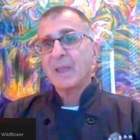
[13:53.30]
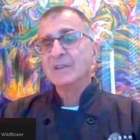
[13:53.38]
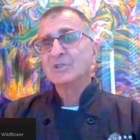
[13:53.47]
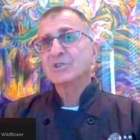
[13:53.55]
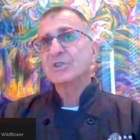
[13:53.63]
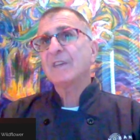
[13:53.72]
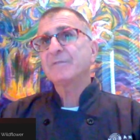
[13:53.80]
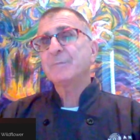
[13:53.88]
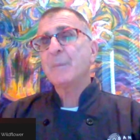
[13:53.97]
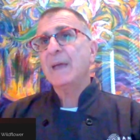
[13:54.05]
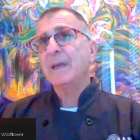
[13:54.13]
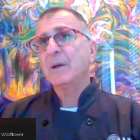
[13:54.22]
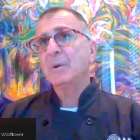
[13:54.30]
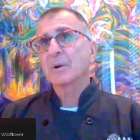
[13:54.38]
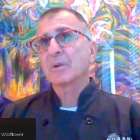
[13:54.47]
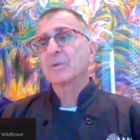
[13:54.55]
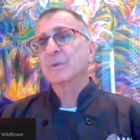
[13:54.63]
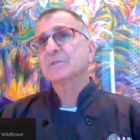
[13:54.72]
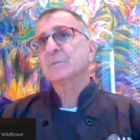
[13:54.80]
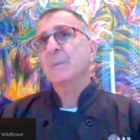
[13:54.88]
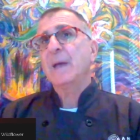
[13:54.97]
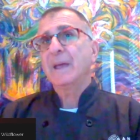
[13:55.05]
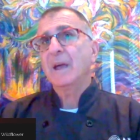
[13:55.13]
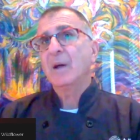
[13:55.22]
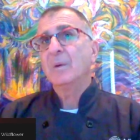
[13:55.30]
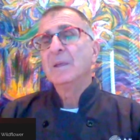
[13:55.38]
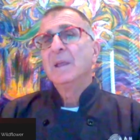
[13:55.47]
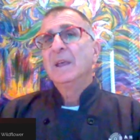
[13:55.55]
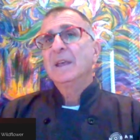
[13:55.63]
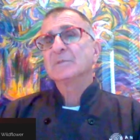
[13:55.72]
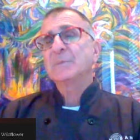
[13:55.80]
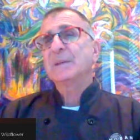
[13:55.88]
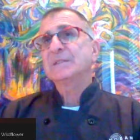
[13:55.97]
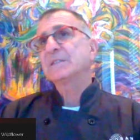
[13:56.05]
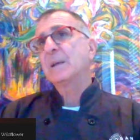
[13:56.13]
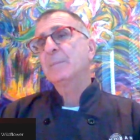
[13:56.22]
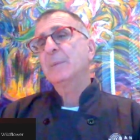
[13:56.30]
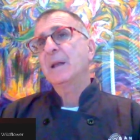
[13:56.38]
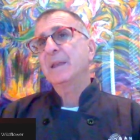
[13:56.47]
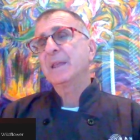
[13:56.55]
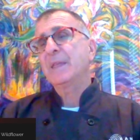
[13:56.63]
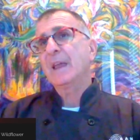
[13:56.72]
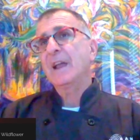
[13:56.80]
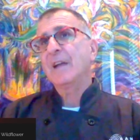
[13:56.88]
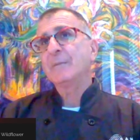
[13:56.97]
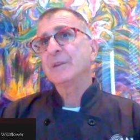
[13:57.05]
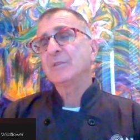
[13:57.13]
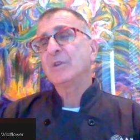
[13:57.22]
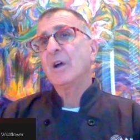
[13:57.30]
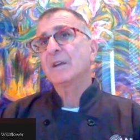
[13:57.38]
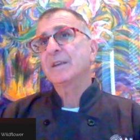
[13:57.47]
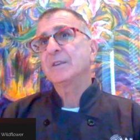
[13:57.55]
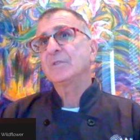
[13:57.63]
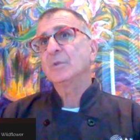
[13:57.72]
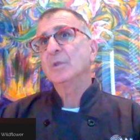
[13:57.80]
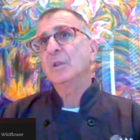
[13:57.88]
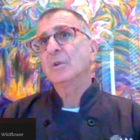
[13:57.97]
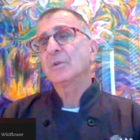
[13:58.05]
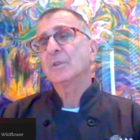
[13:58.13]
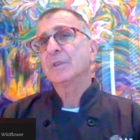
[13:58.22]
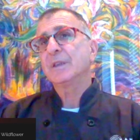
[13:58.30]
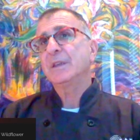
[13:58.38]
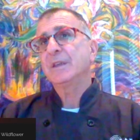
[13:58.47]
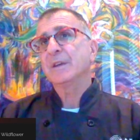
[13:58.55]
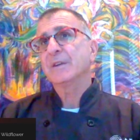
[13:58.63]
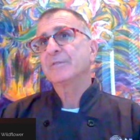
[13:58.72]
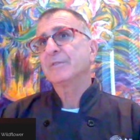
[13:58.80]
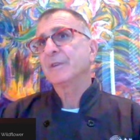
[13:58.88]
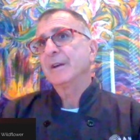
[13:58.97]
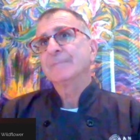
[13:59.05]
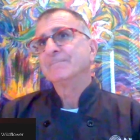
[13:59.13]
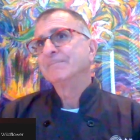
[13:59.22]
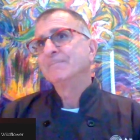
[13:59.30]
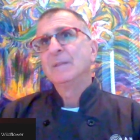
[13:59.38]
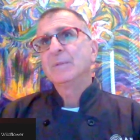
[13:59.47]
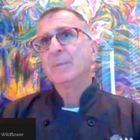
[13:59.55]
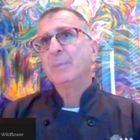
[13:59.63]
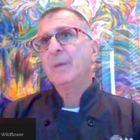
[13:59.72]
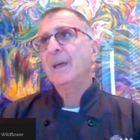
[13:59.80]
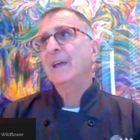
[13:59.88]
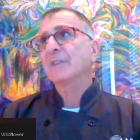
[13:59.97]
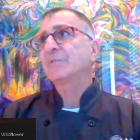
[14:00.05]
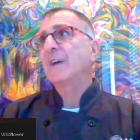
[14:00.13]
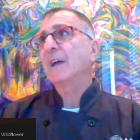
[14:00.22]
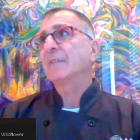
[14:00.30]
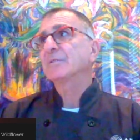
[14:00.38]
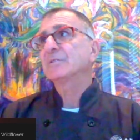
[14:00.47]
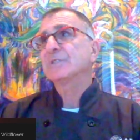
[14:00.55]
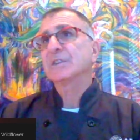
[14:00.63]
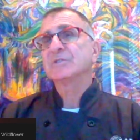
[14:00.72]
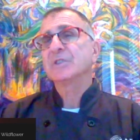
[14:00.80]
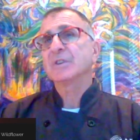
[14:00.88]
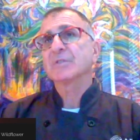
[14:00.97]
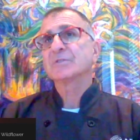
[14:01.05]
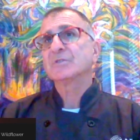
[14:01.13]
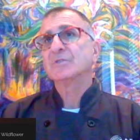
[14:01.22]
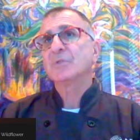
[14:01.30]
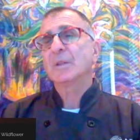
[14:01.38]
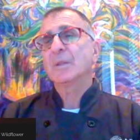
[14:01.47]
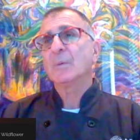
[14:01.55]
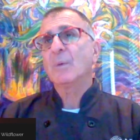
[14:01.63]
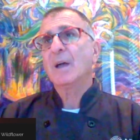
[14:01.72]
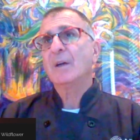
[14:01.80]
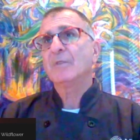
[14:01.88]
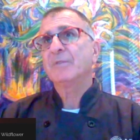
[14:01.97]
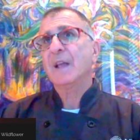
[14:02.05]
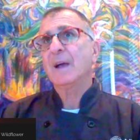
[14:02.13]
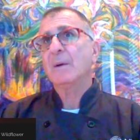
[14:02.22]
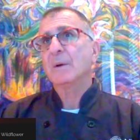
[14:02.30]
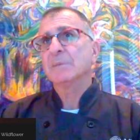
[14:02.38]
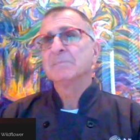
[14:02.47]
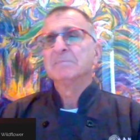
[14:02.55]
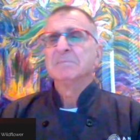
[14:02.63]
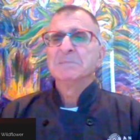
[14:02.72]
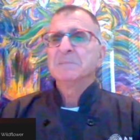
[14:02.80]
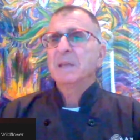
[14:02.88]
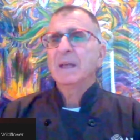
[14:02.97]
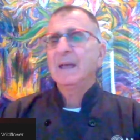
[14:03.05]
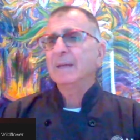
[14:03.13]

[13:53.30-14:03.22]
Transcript: and Chef Mayo, or Chris Mayo, has been somebody that I've been talking to locally here for the past five or six years to join the Wildflower. Mm-hmm.